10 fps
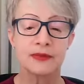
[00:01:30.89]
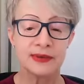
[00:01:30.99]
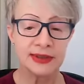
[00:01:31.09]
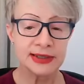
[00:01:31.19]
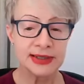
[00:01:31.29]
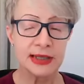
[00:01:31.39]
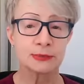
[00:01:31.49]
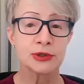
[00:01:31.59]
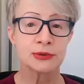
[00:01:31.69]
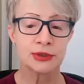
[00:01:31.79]
Then the
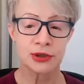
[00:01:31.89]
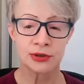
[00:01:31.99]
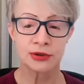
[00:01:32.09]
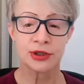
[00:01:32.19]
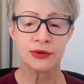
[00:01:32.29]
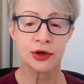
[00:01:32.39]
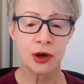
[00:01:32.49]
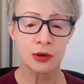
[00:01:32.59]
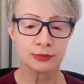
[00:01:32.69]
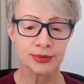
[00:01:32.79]
disciples returned to their
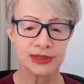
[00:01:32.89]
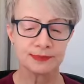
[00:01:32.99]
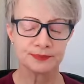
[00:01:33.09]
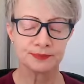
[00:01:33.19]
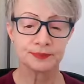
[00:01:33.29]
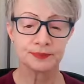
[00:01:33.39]
homes.